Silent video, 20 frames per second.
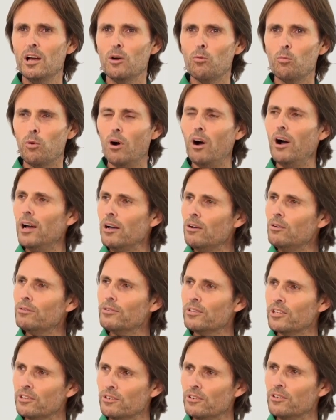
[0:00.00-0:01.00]
while
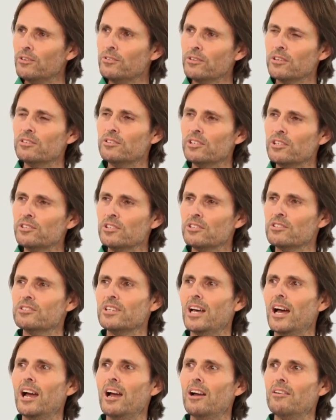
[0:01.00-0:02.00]
the earth conditions
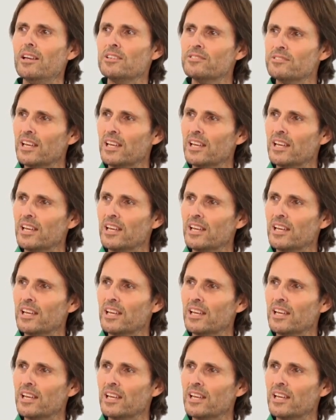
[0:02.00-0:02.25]
are as